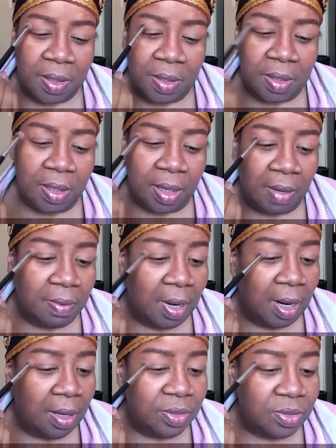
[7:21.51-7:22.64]
She never
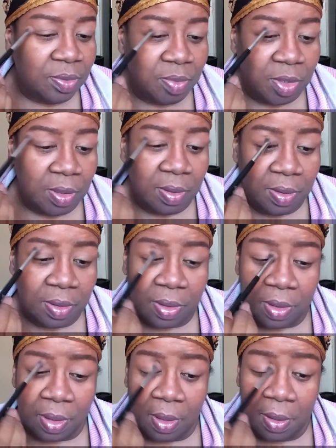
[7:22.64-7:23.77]
answered me.
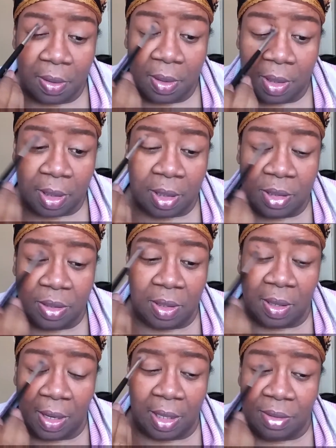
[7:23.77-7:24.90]
Because, you
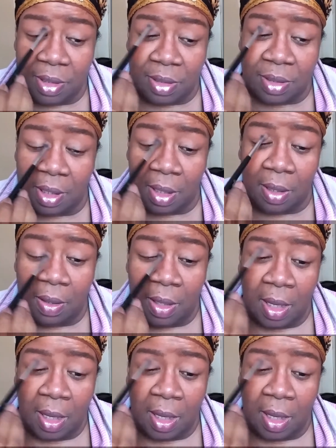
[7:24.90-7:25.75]
know, it's just a